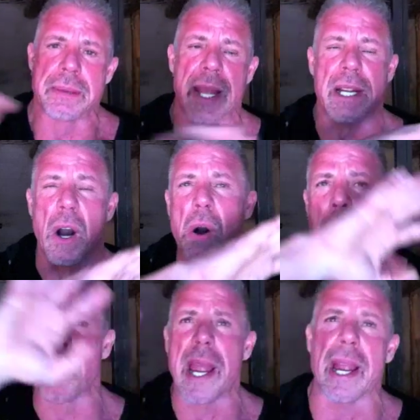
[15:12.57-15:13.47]
They go
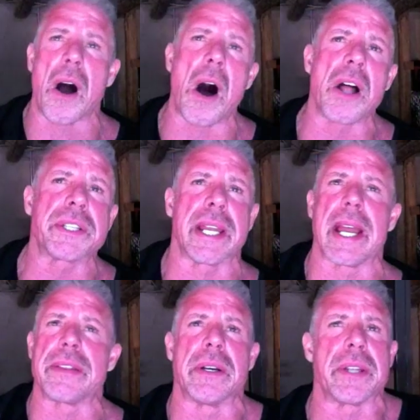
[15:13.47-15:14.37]
away
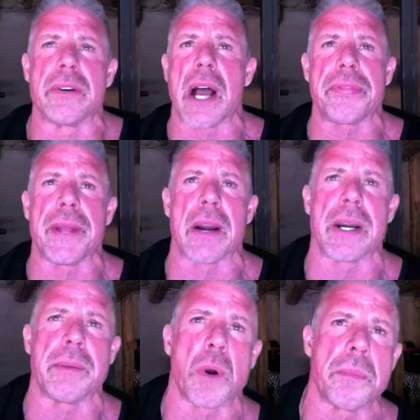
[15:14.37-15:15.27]
altogether. They're not there
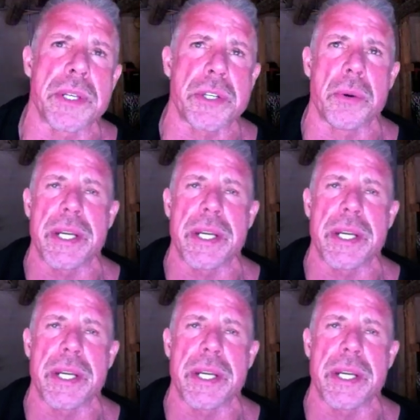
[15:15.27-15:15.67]
anymore. Mr.